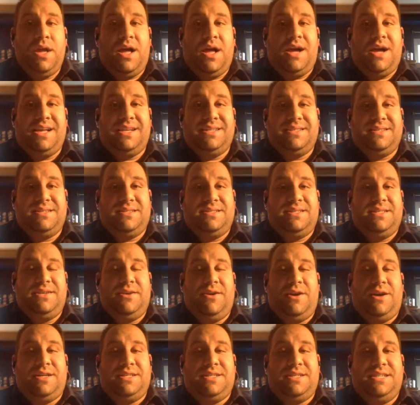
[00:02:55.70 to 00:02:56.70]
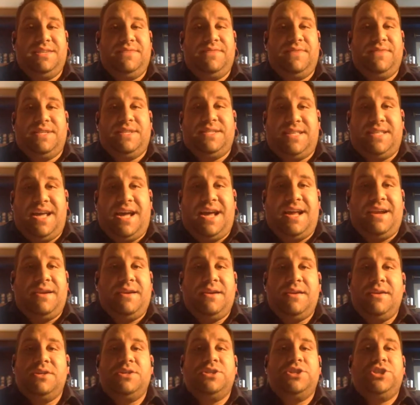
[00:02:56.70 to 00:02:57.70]
against the Seahawks defense that
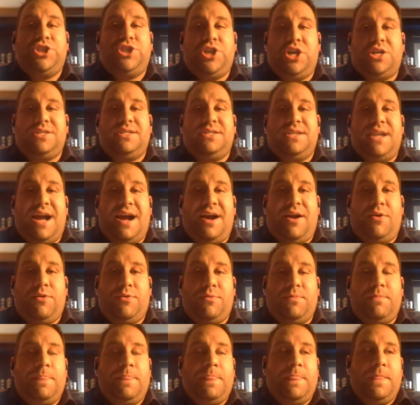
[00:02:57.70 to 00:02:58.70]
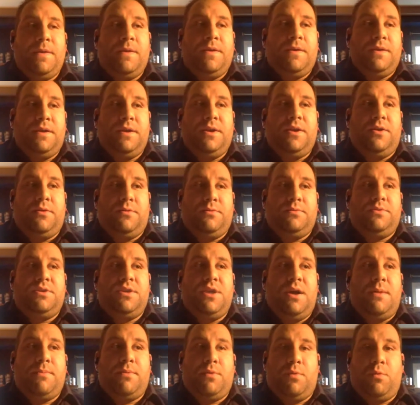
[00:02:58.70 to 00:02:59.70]
shuts down,
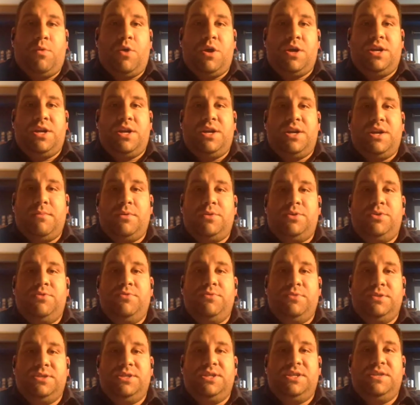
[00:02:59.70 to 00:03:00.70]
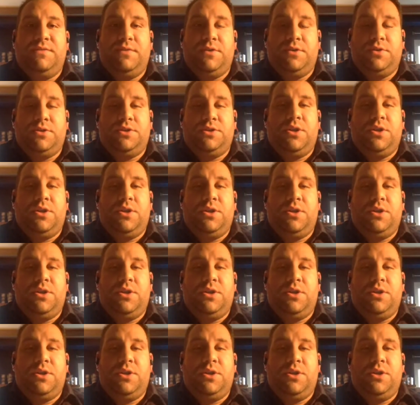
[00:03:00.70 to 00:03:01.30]
number 1 and number 2 receivers